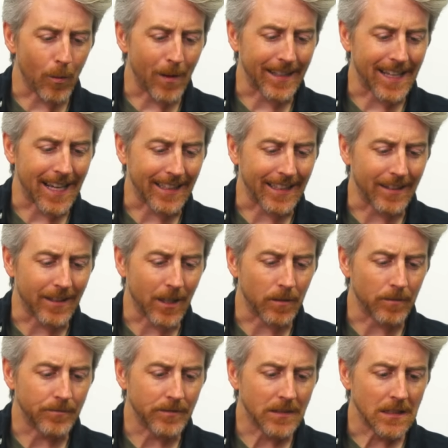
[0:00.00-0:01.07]
wait, not E
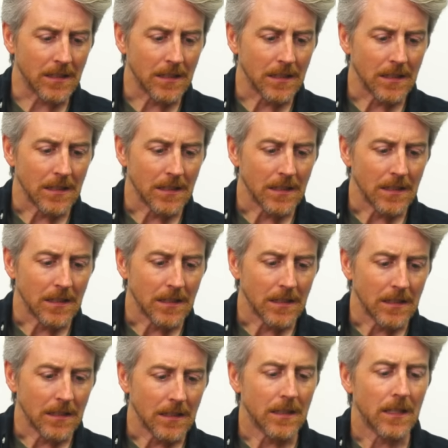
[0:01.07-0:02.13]
though.
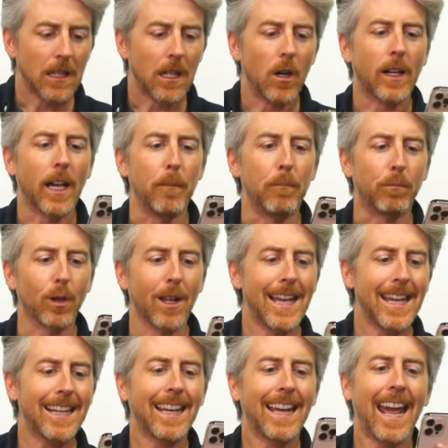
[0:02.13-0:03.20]
Okay,
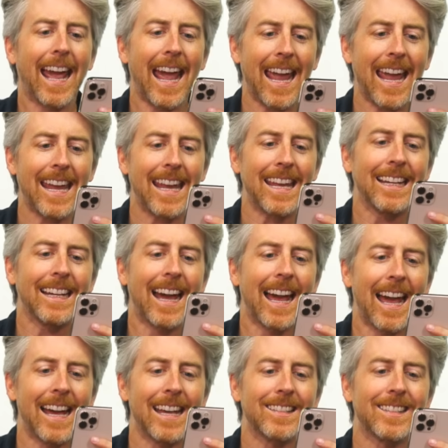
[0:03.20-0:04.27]
blank,
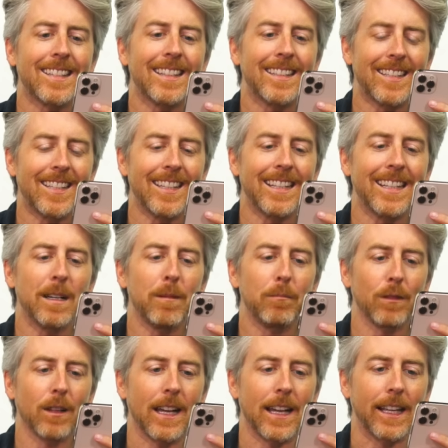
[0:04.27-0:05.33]
A-S-T
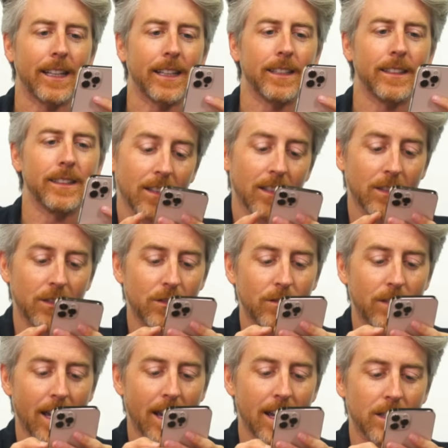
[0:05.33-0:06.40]
blank. Let's do
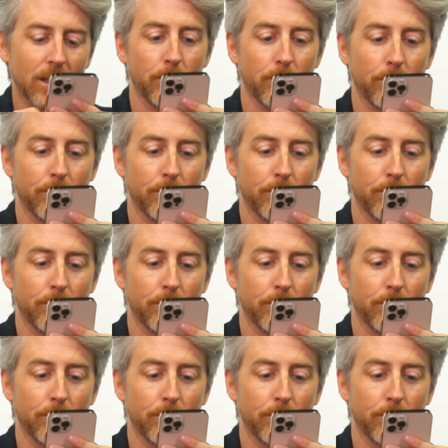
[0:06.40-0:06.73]
Casp.